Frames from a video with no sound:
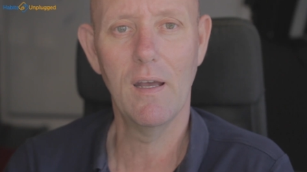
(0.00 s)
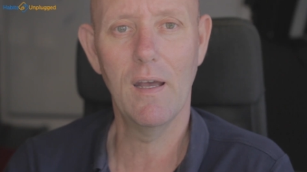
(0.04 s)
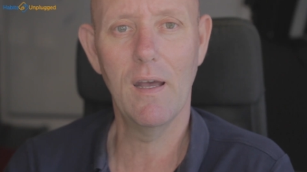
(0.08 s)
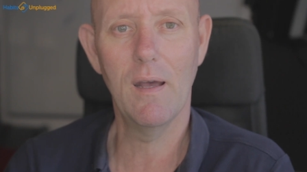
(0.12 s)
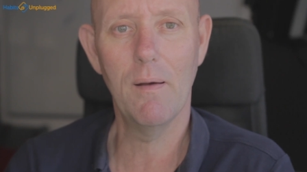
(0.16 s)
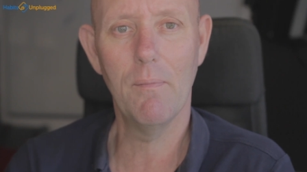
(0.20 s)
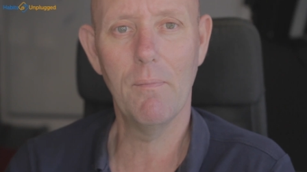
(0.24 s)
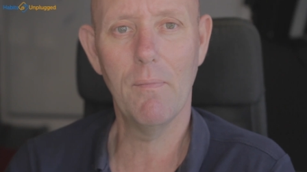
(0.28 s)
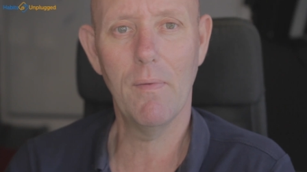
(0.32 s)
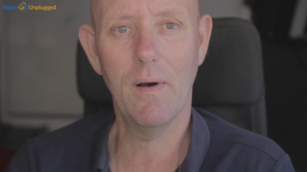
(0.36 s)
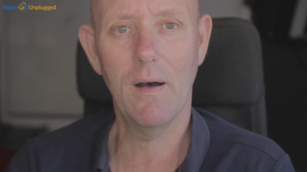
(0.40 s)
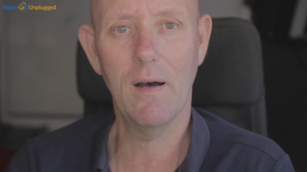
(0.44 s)

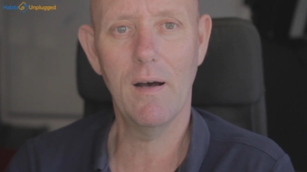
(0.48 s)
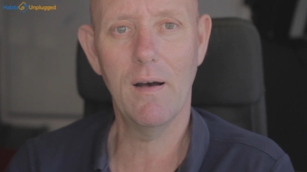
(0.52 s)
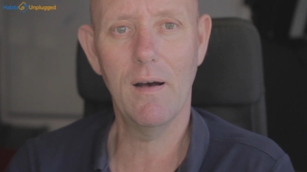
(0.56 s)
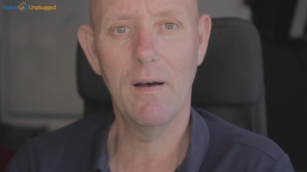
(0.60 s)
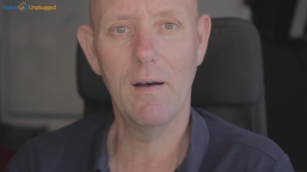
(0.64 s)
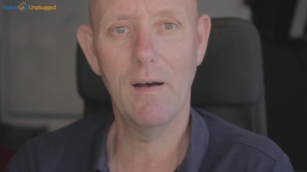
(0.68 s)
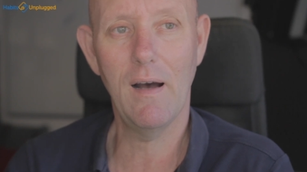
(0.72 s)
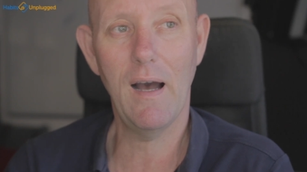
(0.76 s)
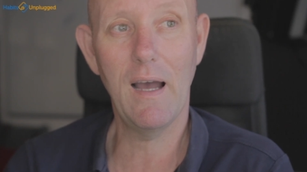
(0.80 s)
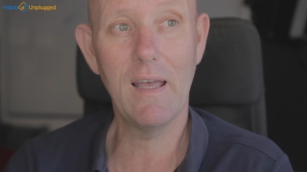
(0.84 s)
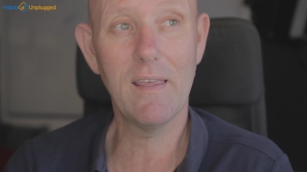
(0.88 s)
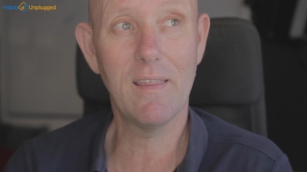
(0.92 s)
um,
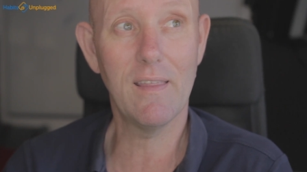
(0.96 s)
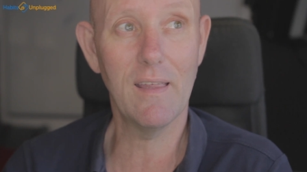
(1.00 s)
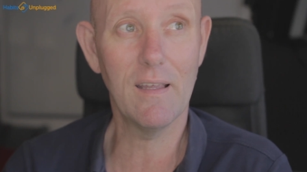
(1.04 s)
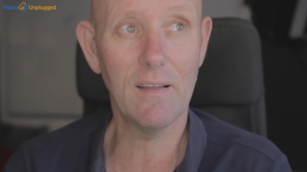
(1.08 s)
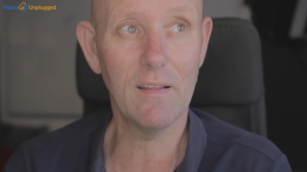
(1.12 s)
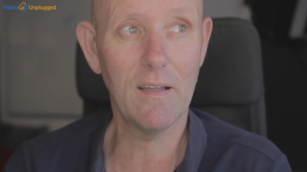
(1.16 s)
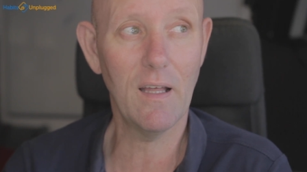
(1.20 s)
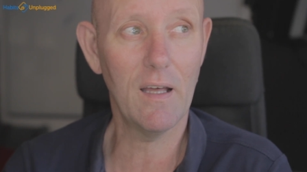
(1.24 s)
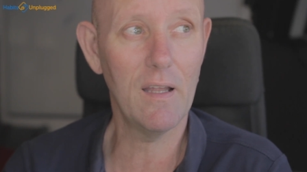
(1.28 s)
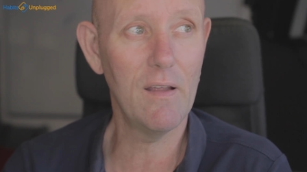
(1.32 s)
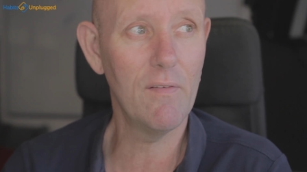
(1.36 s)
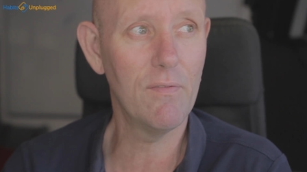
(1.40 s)
I
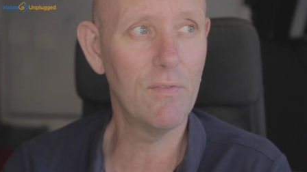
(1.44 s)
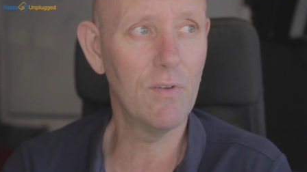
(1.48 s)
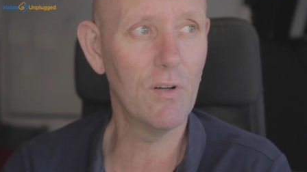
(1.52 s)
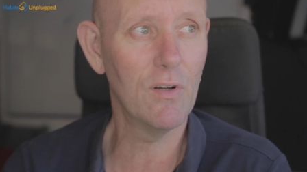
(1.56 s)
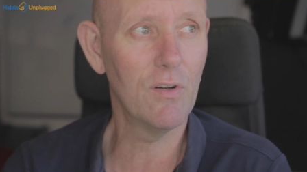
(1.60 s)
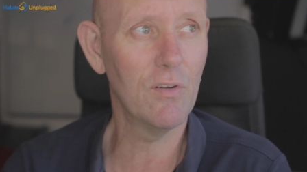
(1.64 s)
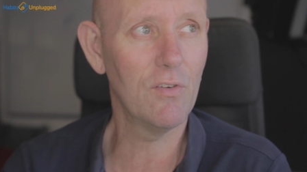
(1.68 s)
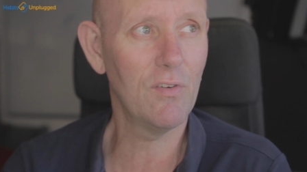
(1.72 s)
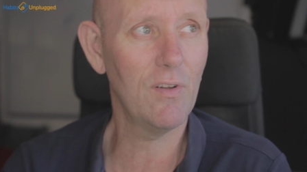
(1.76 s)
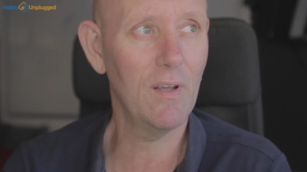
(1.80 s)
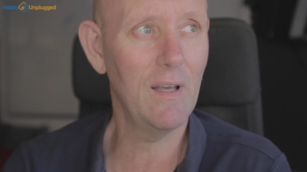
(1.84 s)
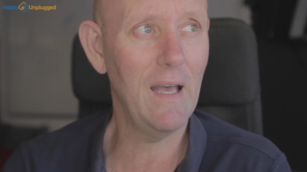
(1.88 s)
think that if
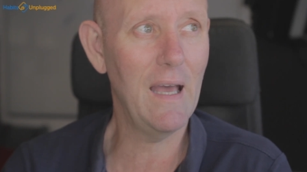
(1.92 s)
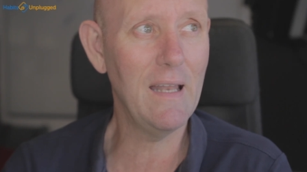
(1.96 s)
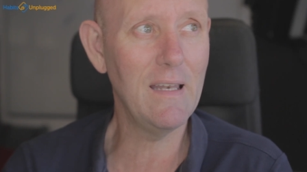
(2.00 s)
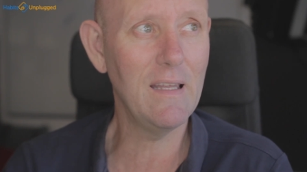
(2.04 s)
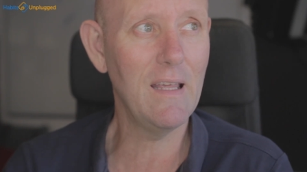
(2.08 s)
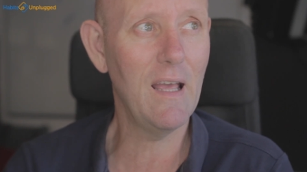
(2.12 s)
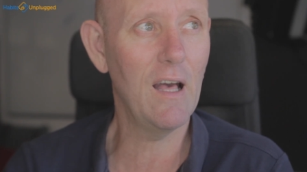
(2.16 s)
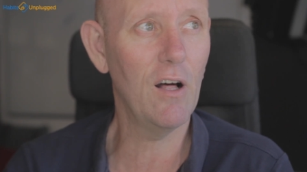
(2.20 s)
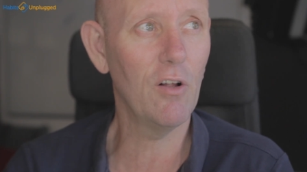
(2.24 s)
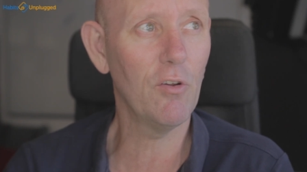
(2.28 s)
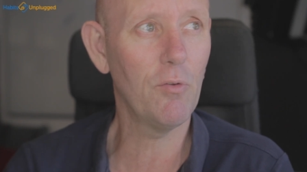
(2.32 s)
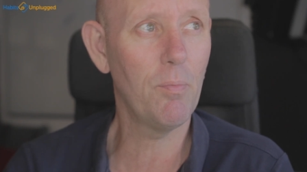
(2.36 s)
there's
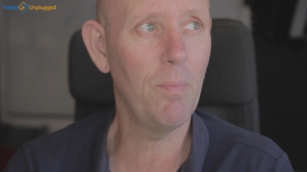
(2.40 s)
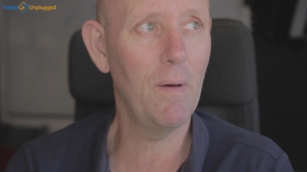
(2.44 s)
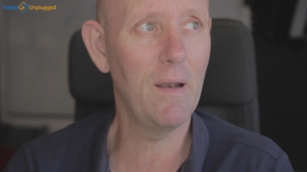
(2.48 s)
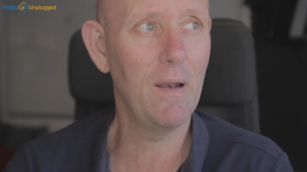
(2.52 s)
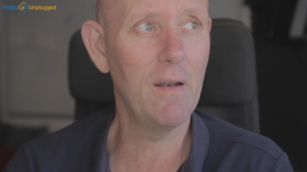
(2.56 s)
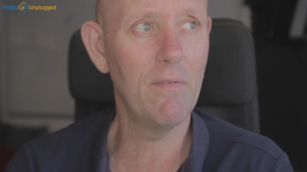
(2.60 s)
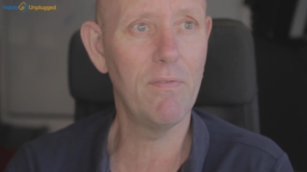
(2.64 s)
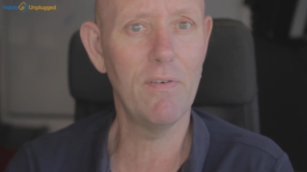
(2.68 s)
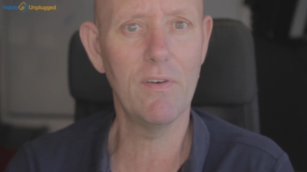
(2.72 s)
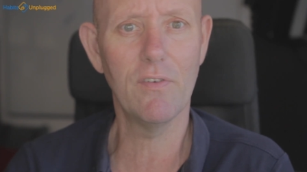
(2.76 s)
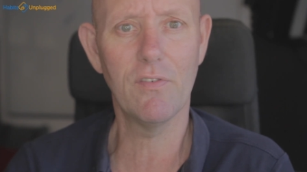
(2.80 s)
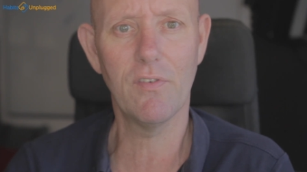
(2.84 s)
any health
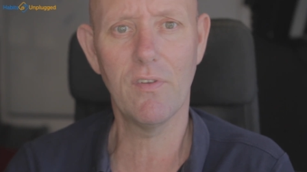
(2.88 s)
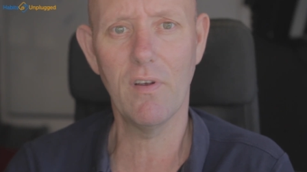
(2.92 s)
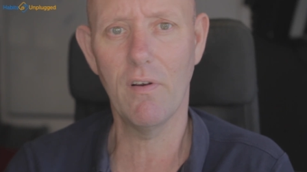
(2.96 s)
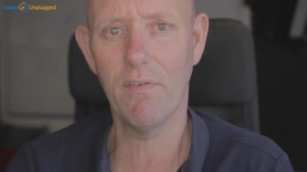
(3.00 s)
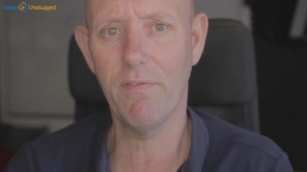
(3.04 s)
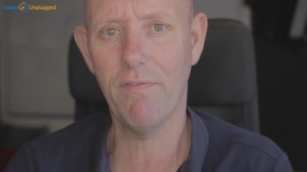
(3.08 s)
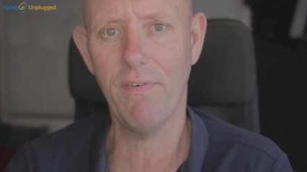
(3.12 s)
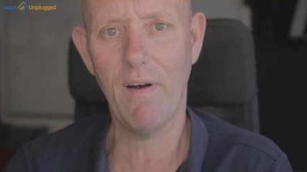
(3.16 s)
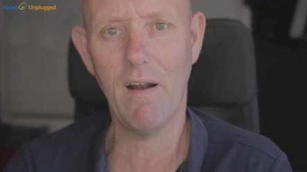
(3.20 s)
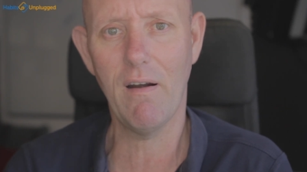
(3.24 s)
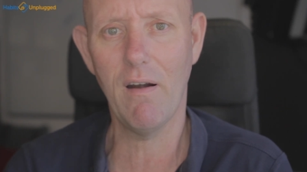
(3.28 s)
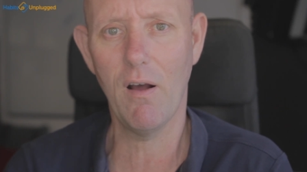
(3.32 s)
benefits,
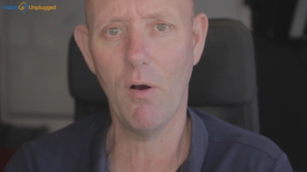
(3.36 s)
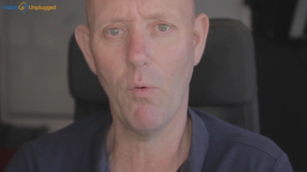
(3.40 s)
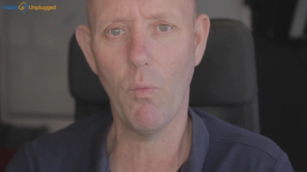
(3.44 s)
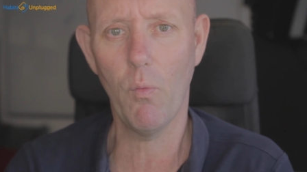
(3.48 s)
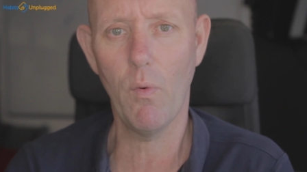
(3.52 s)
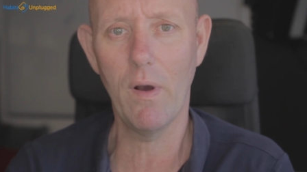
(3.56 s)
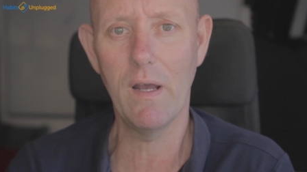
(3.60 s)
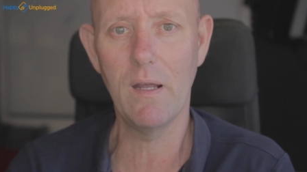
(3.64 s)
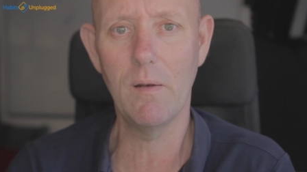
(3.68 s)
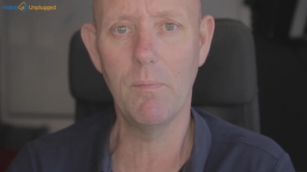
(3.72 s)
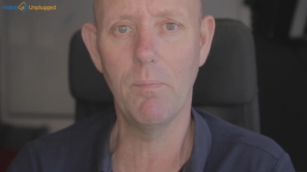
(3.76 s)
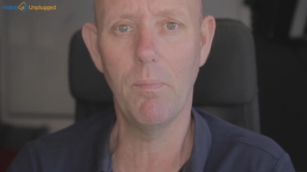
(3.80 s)
they're far
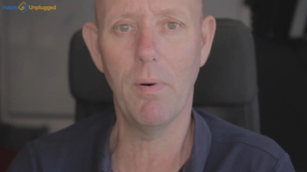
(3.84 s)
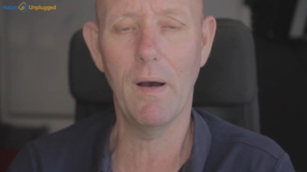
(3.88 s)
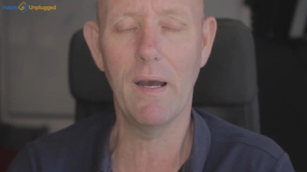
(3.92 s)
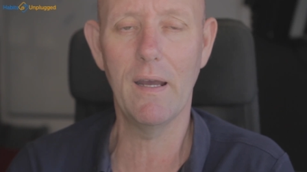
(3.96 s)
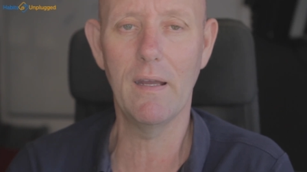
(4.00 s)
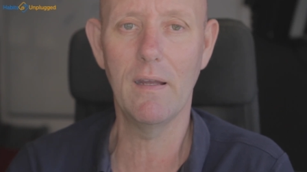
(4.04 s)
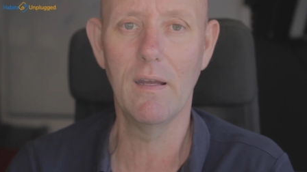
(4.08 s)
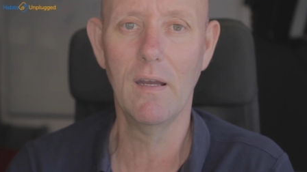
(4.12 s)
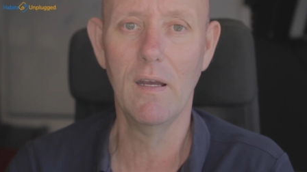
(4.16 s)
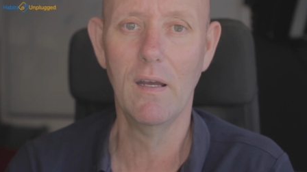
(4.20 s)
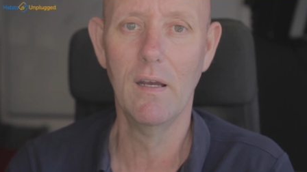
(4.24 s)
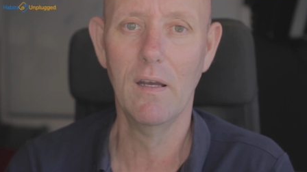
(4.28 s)
outweighed
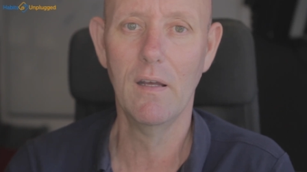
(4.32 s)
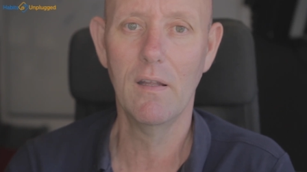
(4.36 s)
by